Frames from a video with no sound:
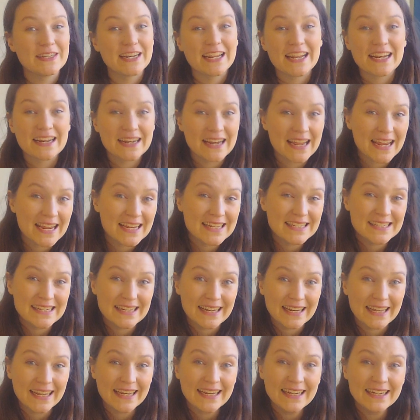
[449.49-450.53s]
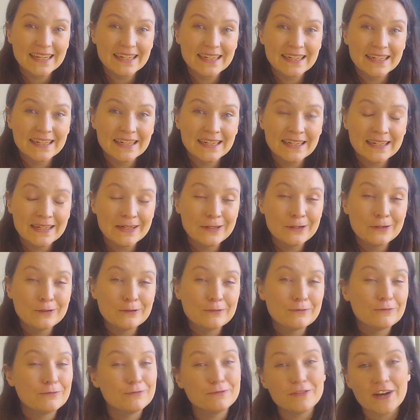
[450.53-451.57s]
in Italy
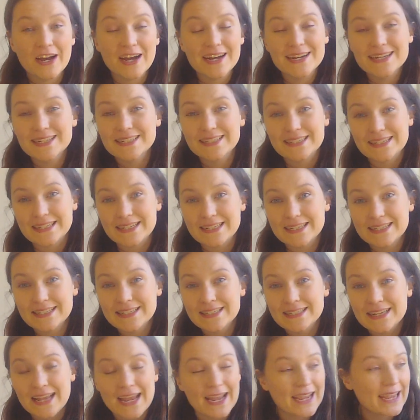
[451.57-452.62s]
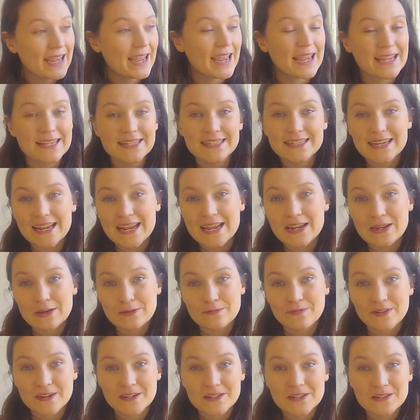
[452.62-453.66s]
versus a case taken
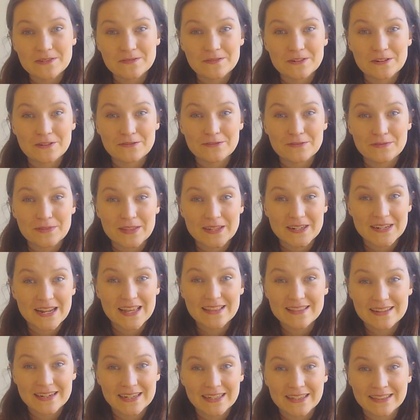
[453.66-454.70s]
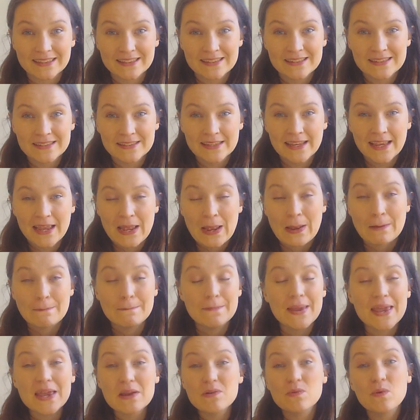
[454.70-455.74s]
by someone from the Netherlands
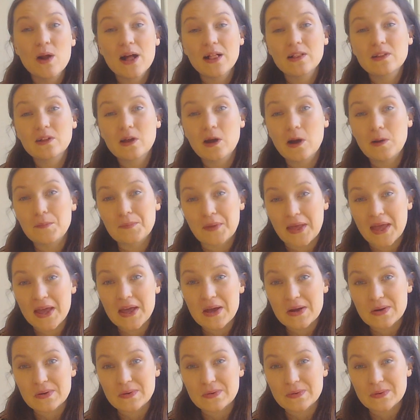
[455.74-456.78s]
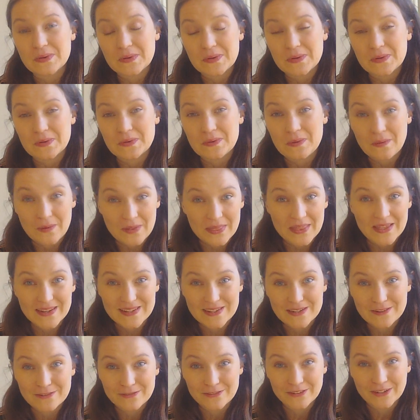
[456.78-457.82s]
may well come out with a
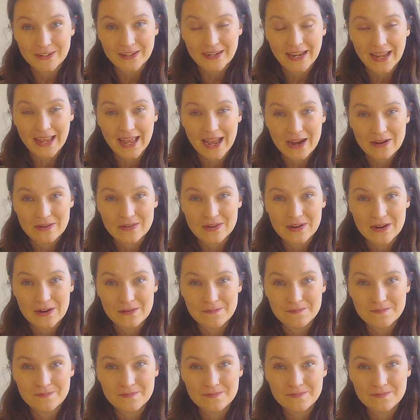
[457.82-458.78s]
different outcome,